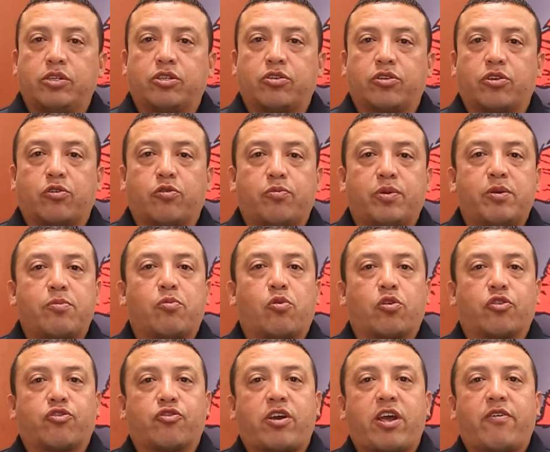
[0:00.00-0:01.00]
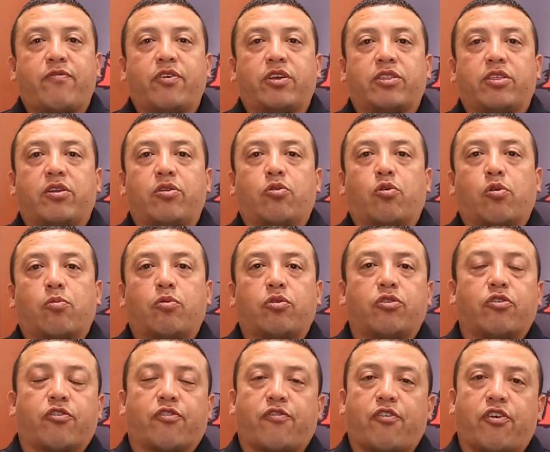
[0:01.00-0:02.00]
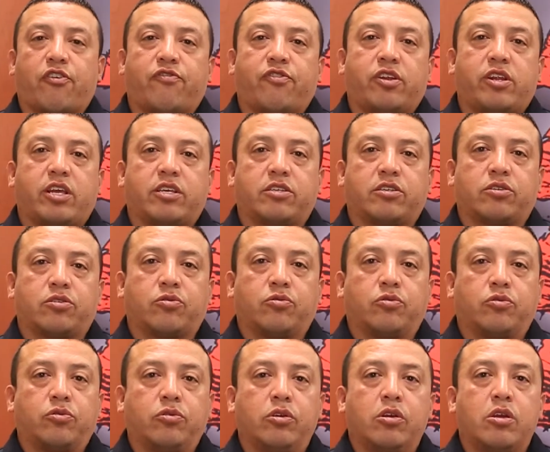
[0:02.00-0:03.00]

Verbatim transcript: and so there will be more traffic than normal those first few days of school.